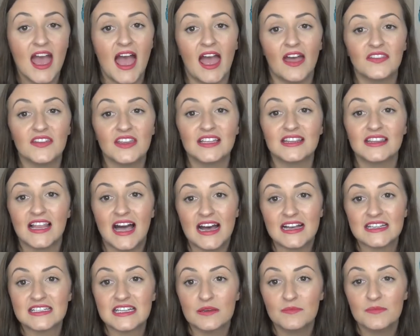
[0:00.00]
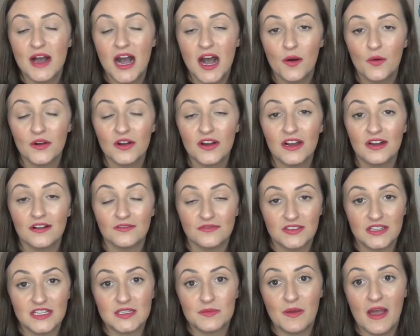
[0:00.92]
and the lasting power
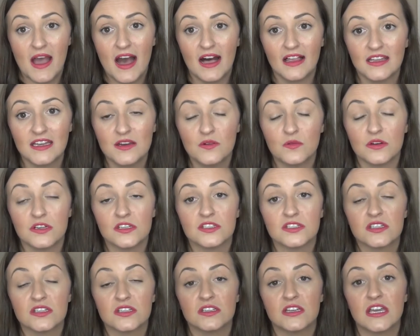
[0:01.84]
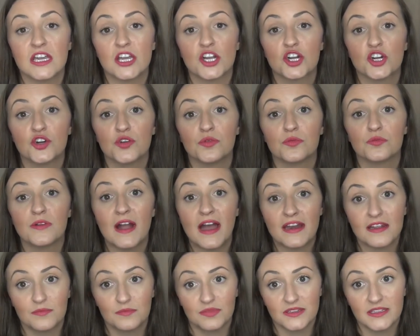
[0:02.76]
of this palette was
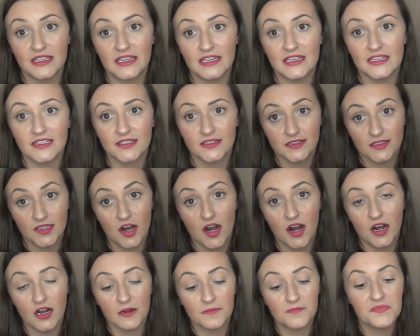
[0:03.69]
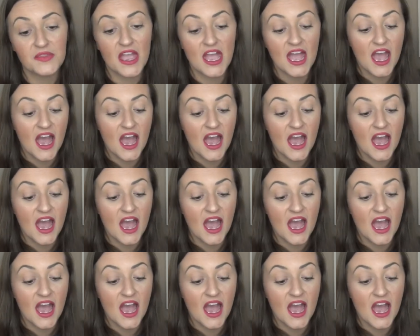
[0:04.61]
incredibly long.